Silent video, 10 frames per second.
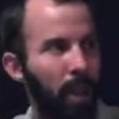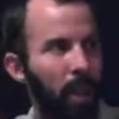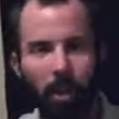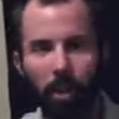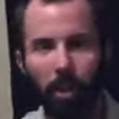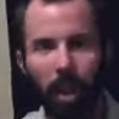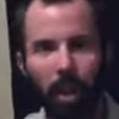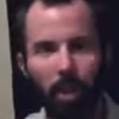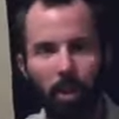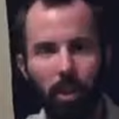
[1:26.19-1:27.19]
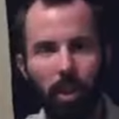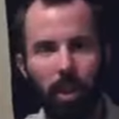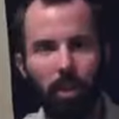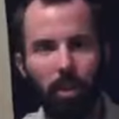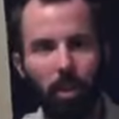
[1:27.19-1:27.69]
so you can
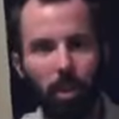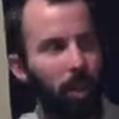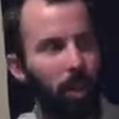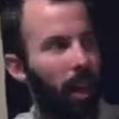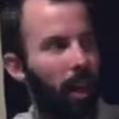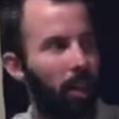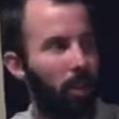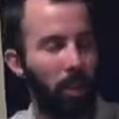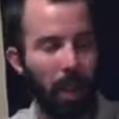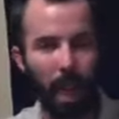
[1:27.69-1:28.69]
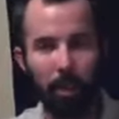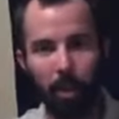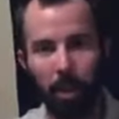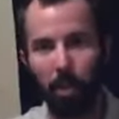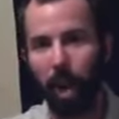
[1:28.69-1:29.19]
actually utilize your games
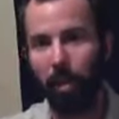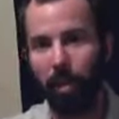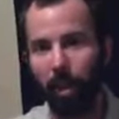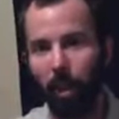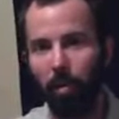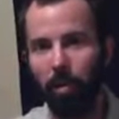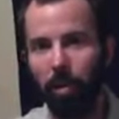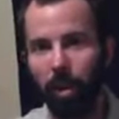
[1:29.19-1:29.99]
that you have at home.